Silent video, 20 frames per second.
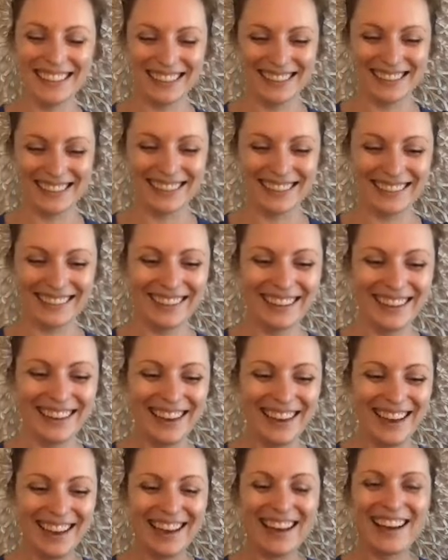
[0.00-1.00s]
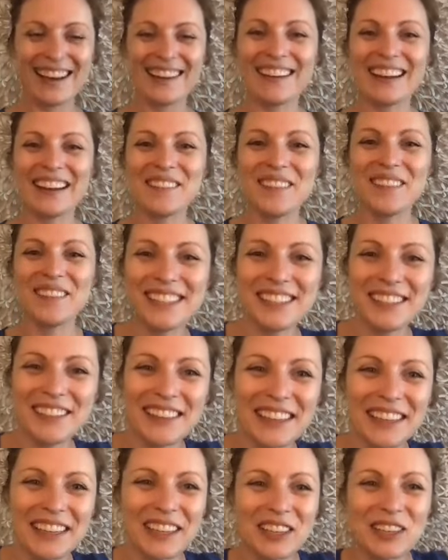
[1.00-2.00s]
All right. Make sure
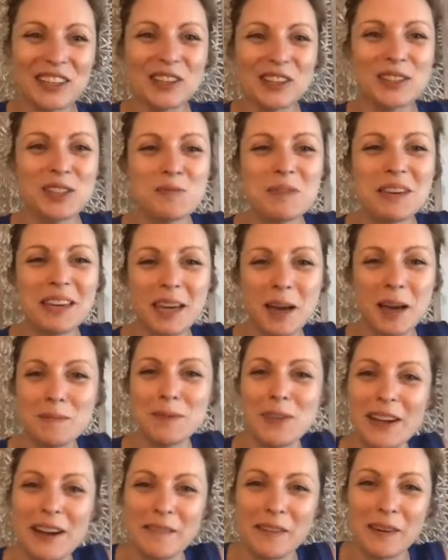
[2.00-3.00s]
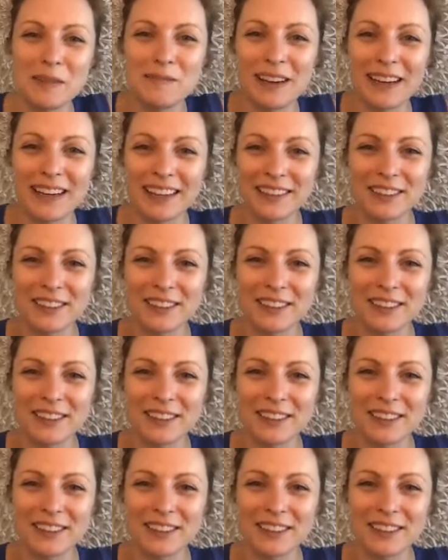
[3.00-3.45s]
that you speak up so that everybody,